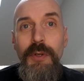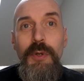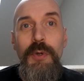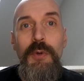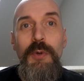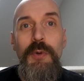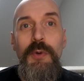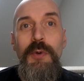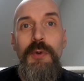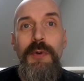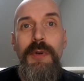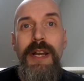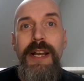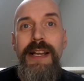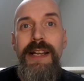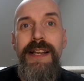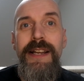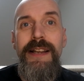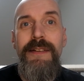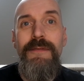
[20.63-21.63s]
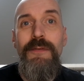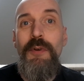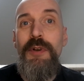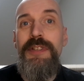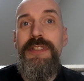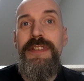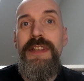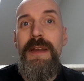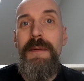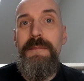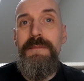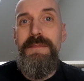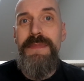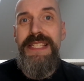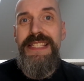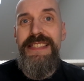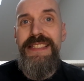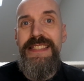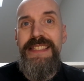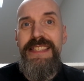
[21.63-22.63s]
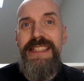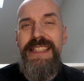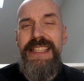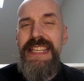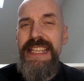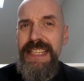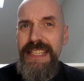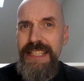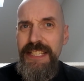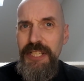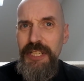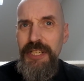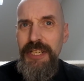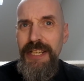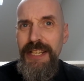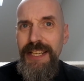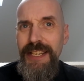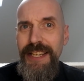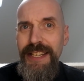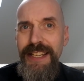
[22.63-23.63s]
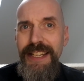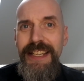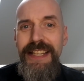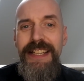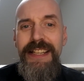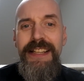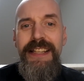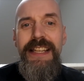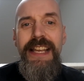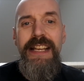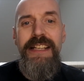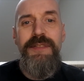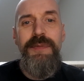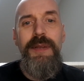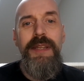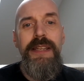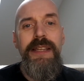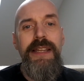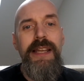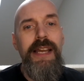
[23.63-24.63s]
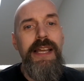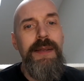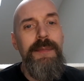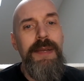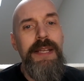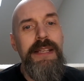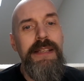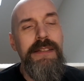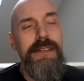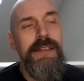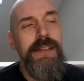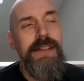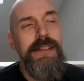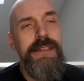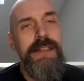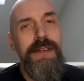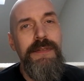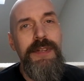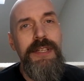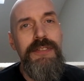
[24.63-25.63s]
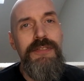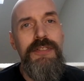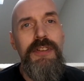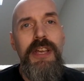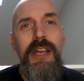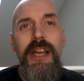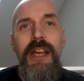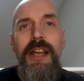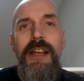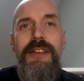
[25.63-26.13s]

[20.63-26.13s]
who uh, voiced Mystique in the X Men animated series.